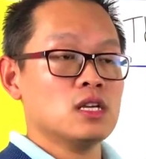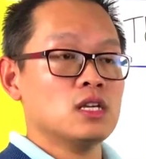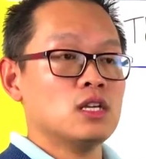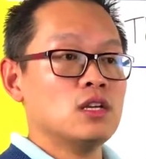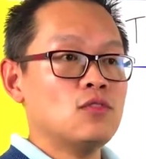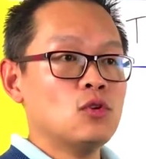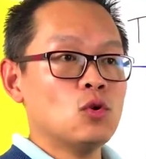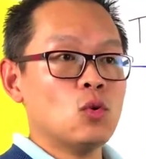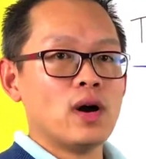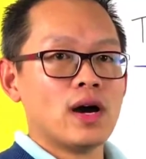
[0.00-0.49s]

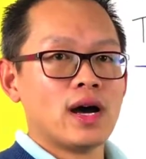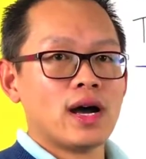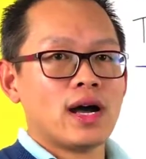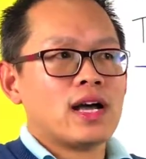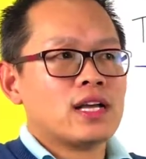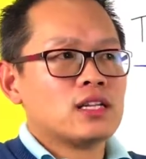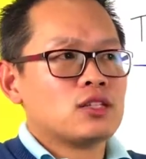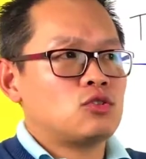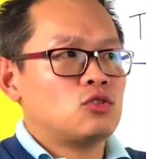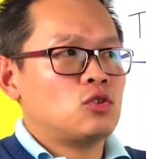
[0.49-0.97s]
If you were
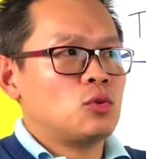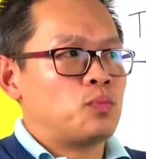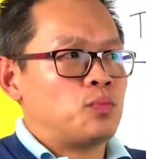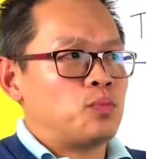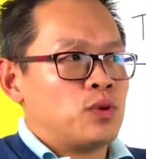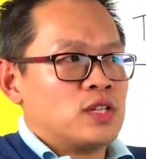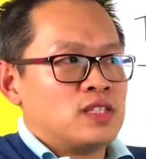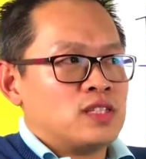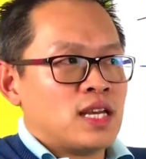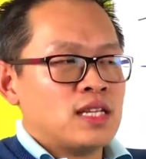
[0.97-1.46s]
asked to
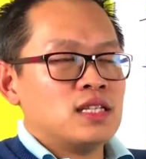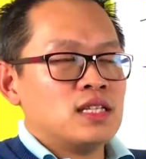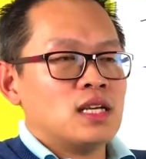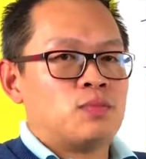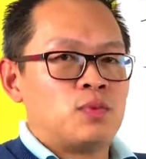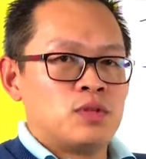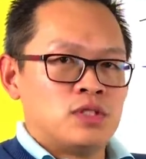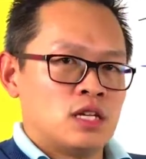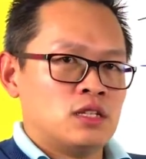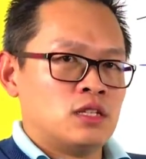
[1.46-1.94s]
present a
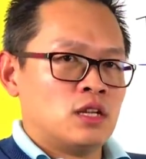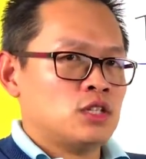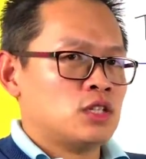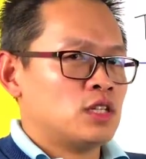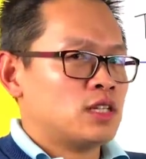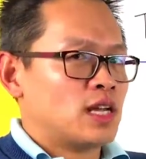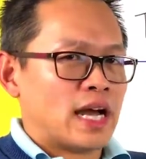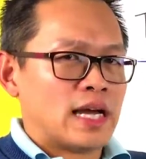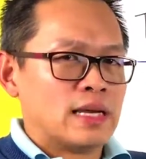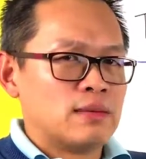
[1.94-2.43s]

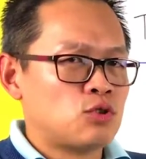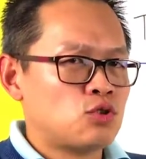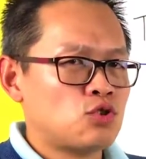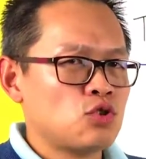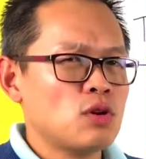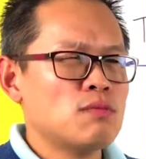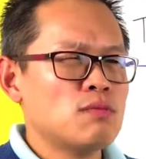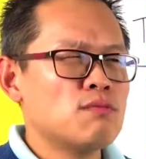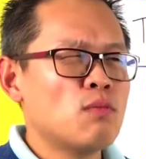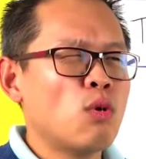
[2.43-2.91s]
presentation, I'm
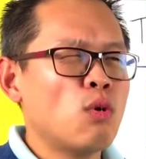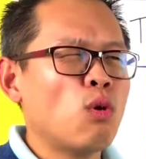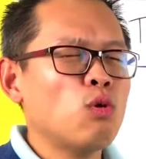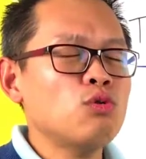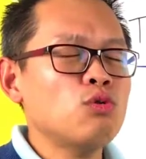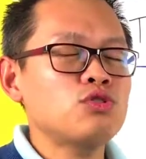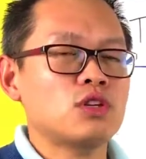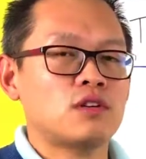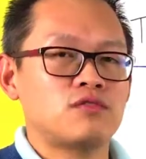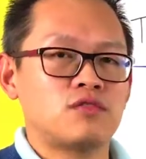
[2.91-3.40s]
sure
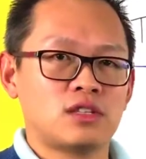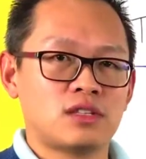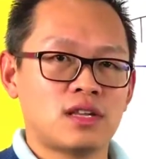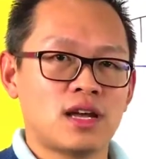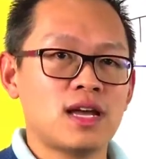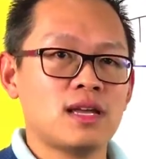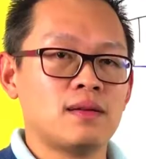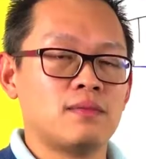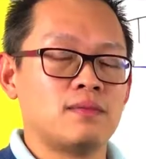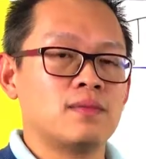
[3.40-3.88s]
most of the
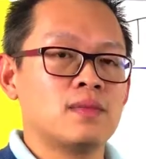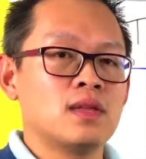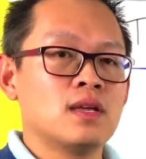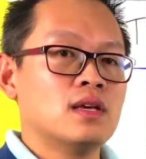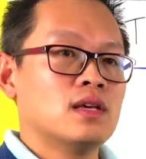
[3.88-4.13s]
time,